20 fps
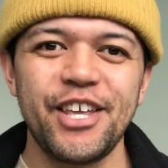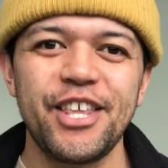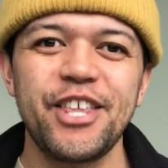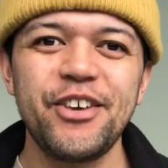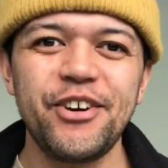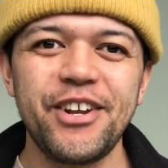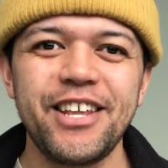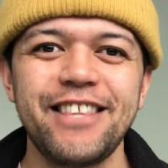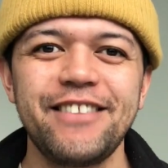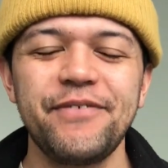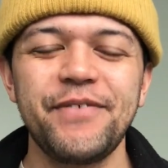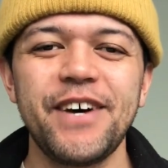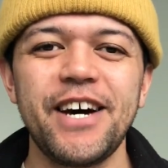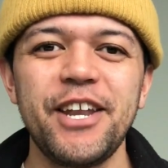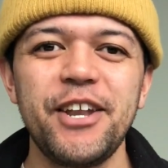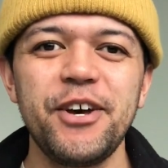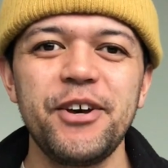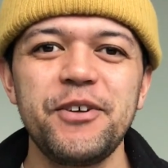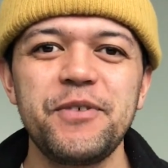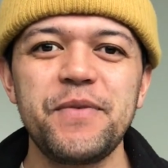Kia ora te
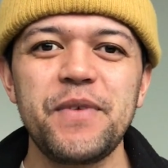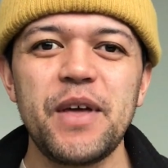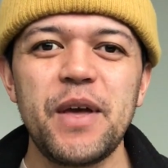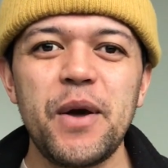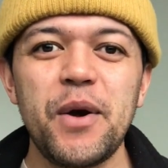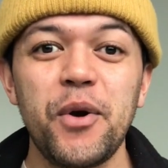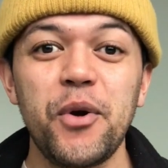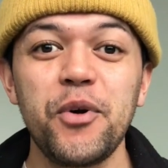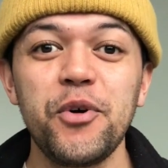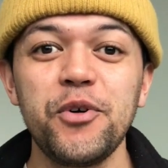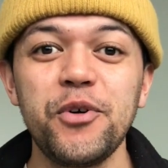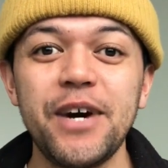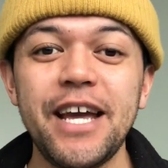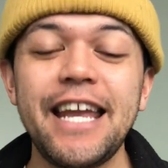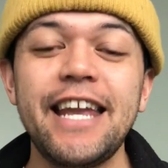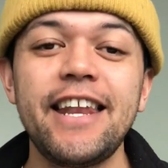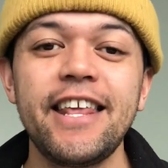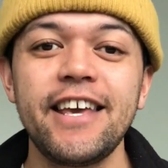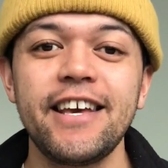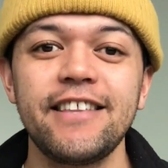whānau, ko
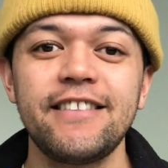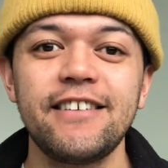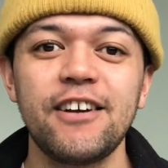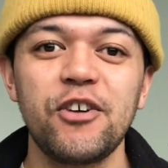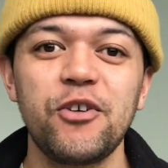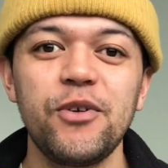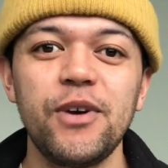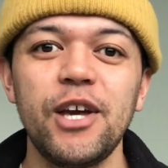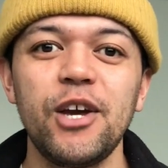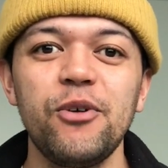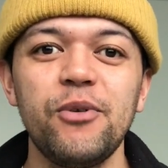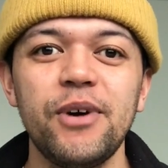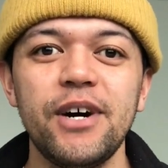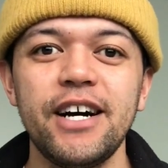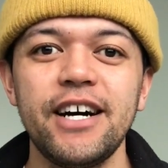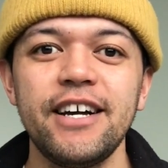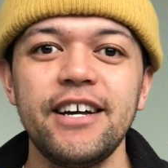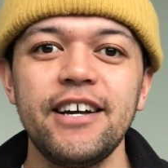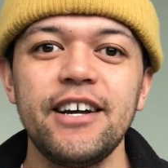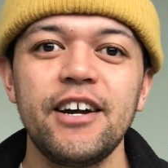Iria Taku
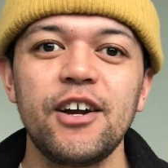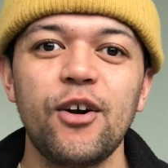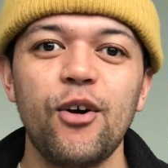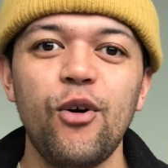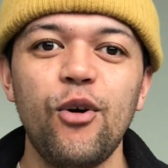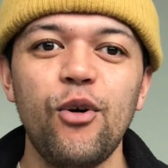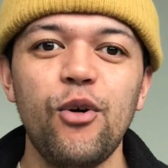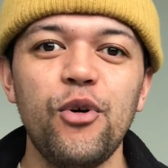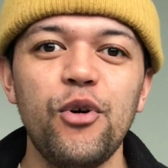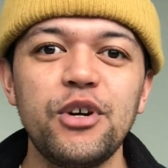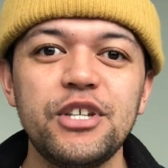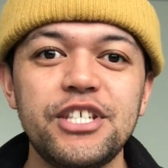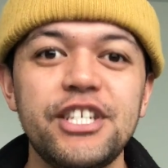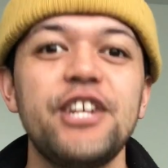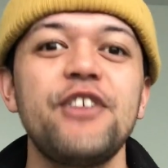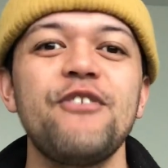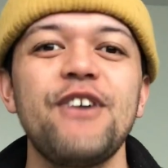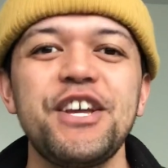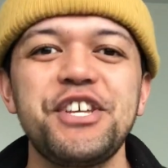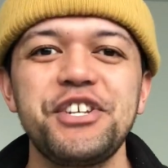Ingoa, ko
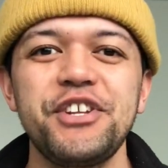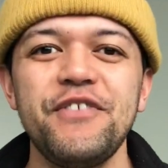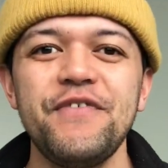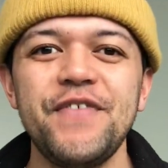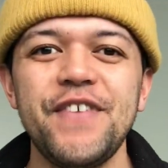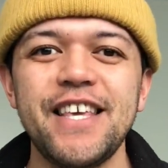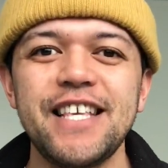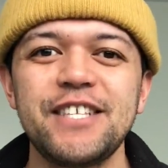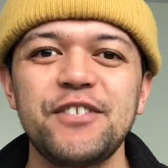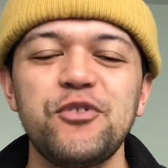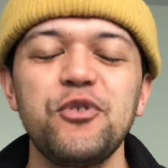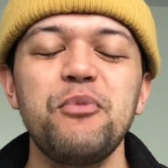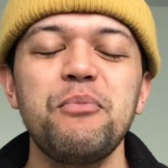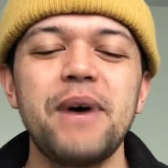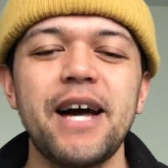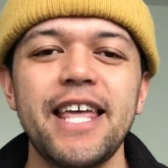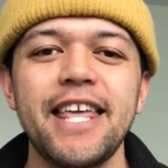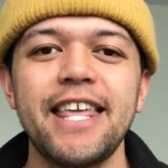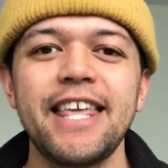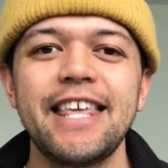Generation Invest tō
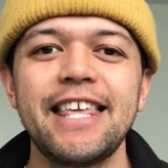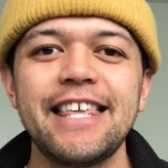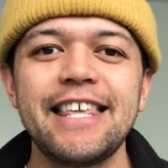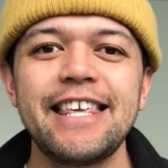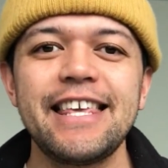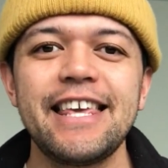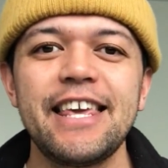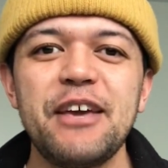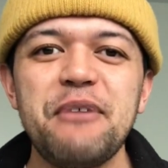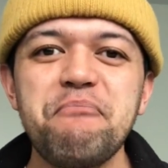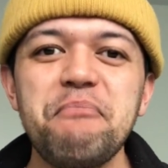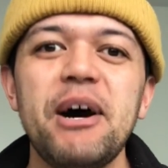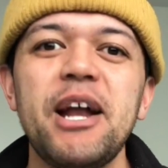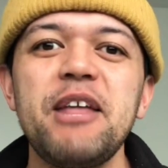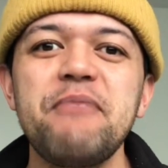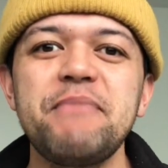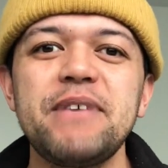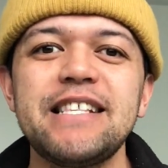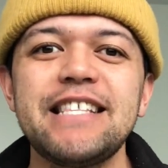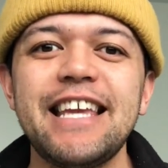mahi. My
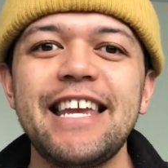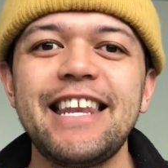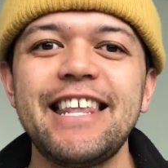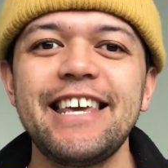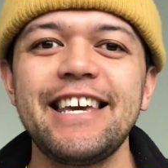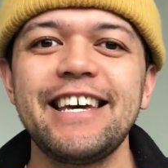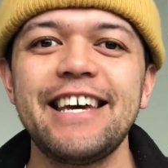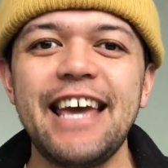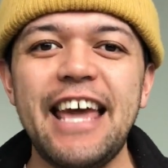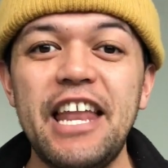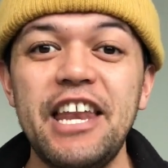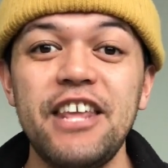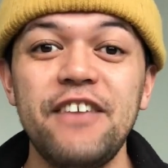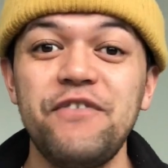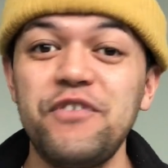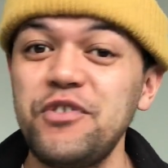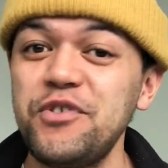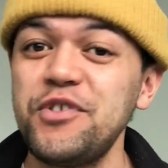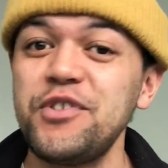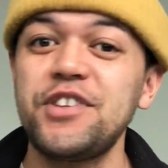name is Iria and
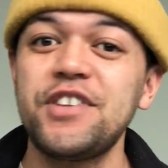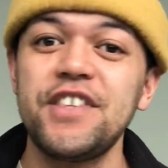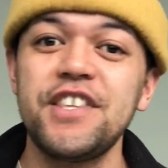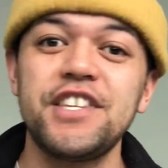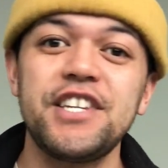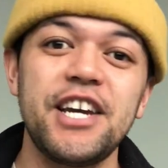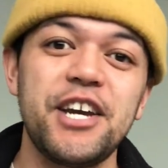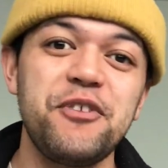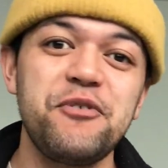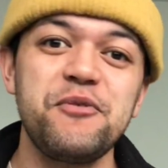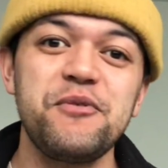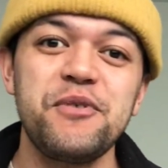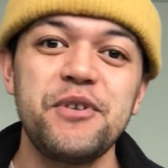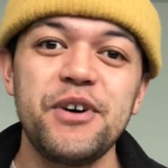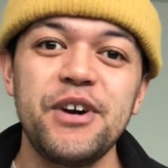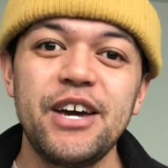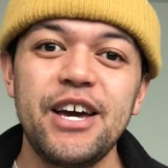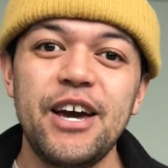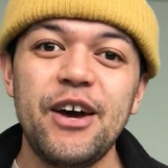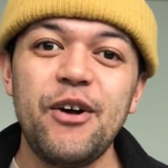if you're new to the channel,
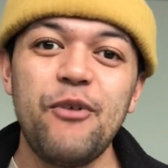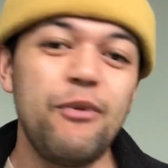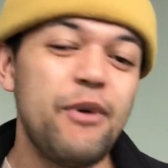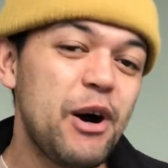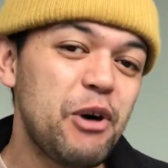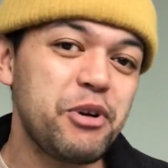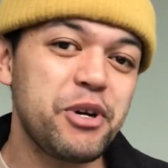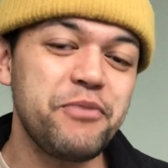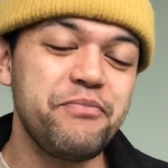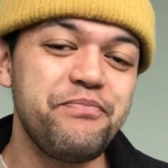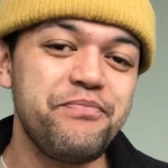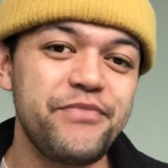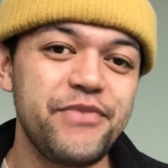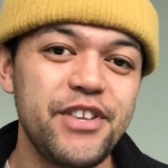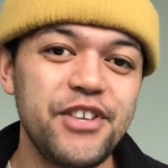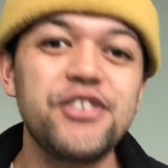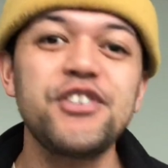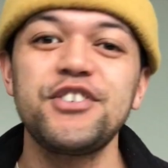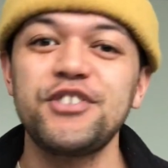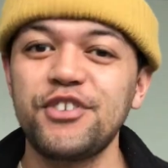welcome.
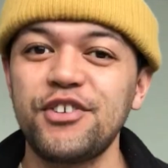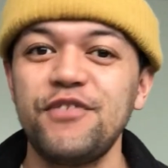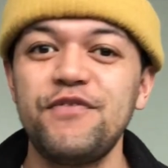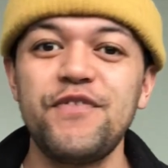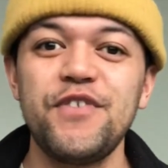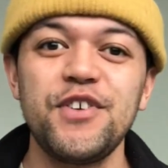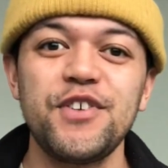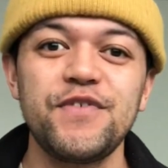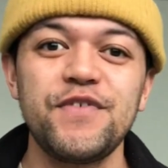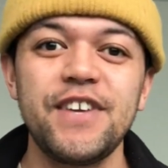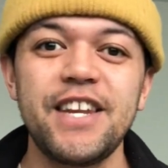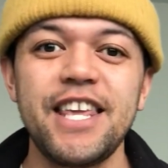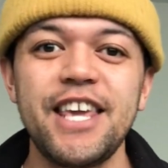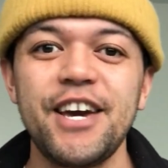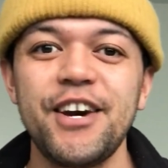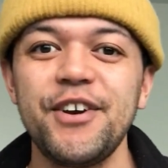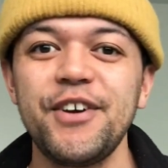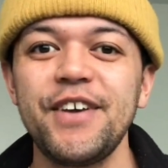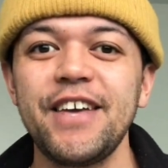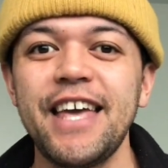You chose a good first
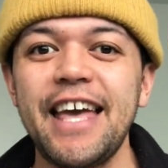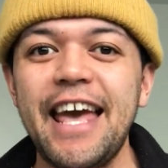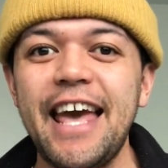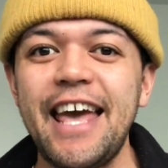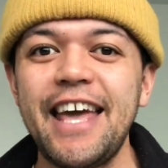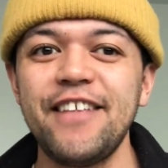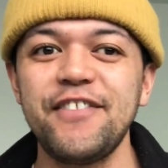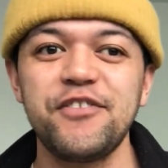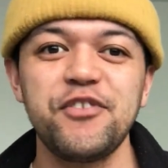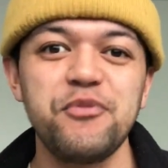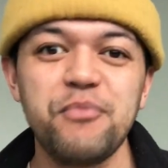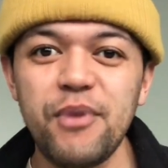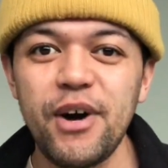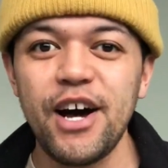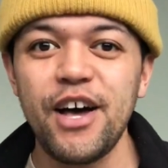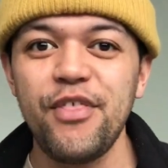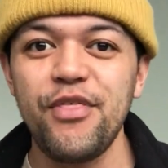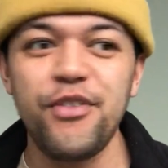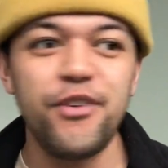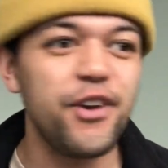video and to
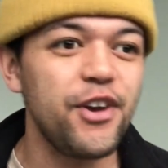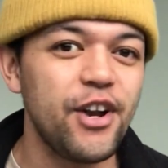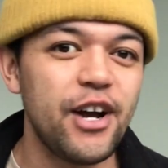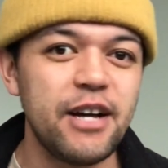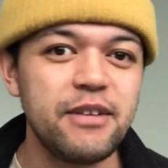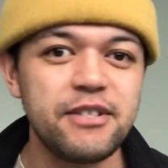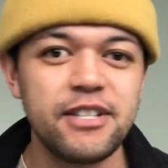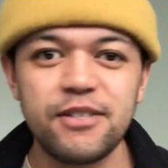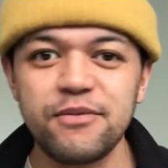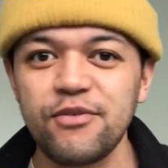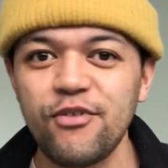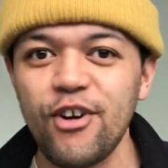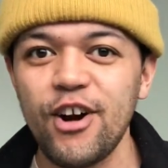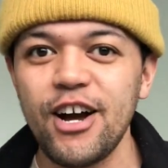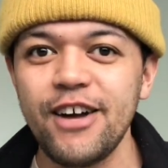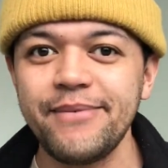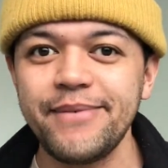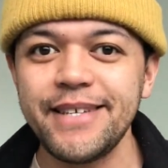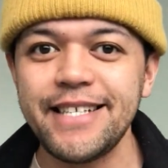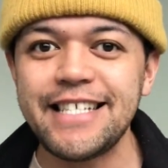my 39
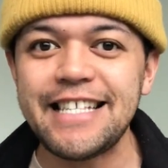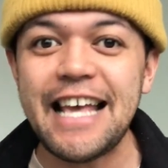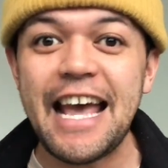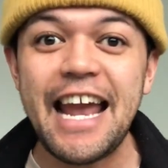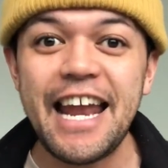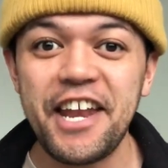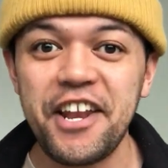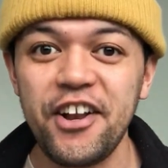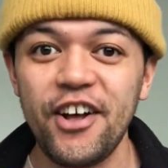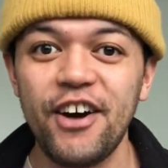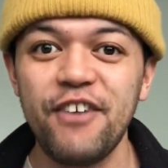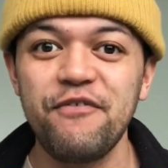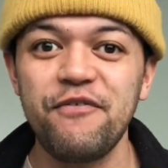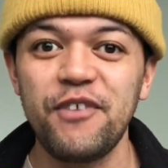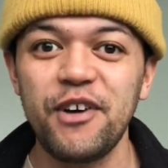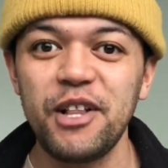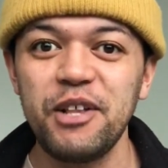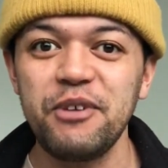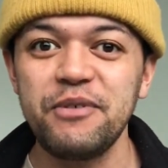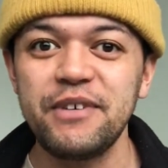subscribers, 89
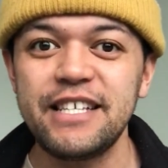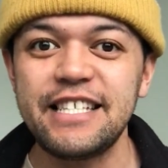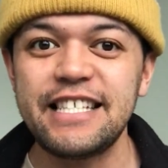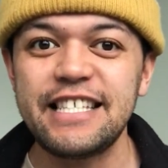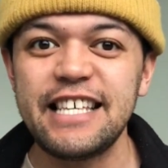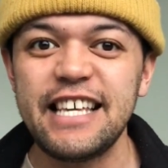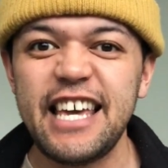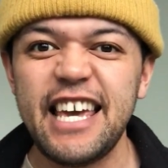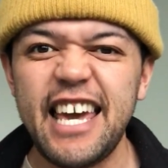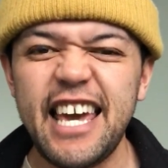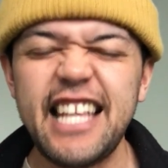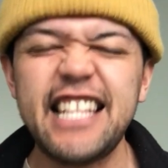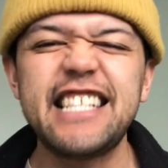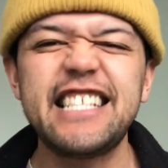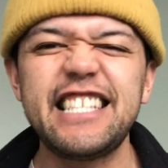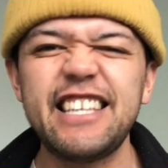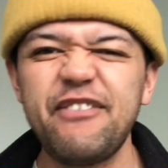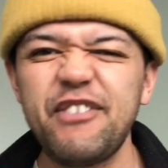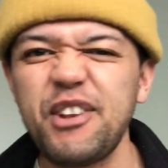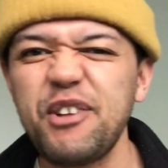followers and
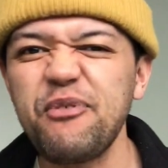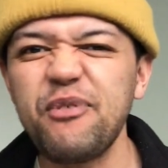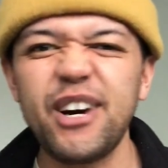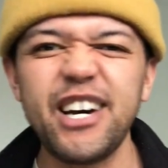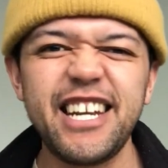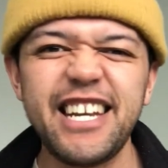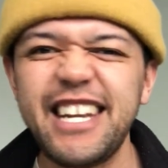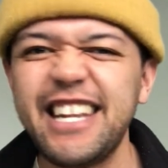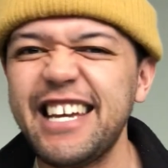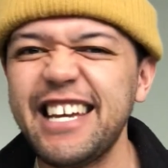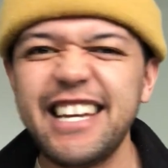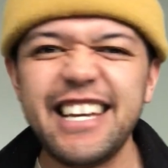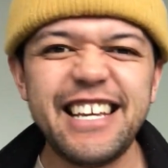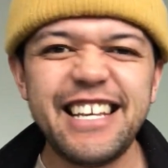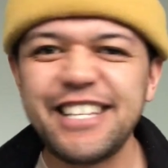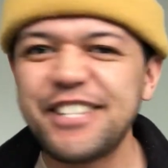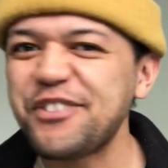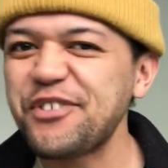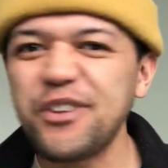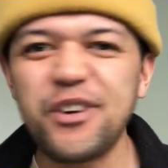71
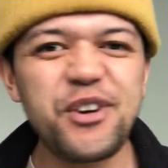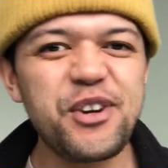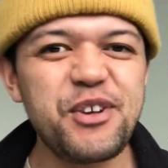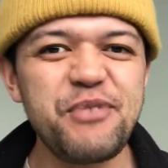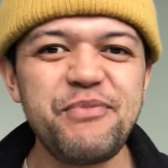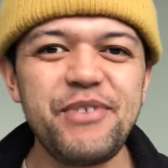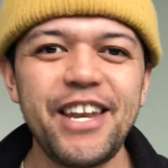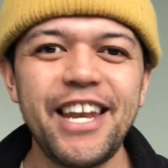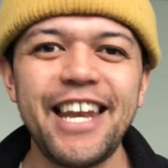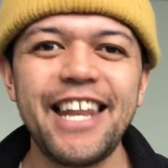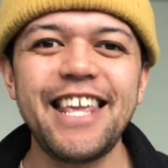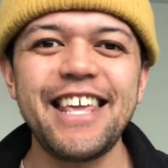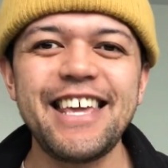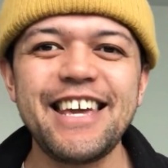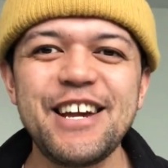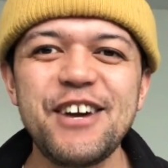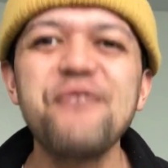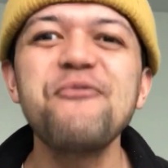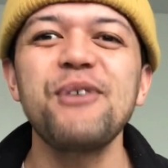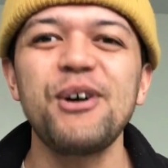strong
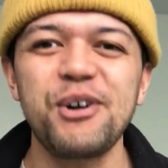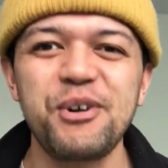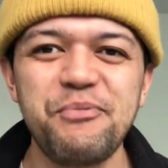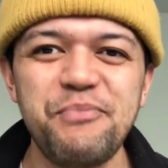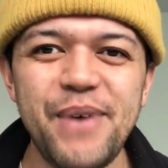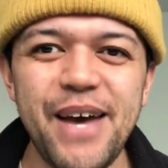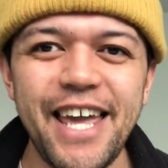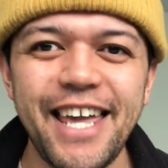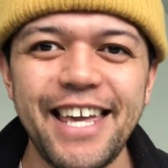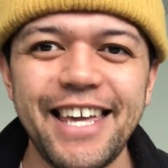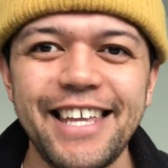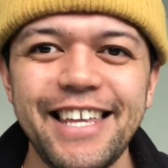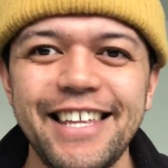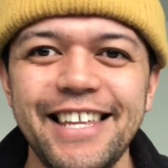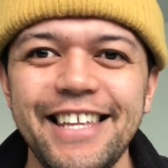community, welcome back.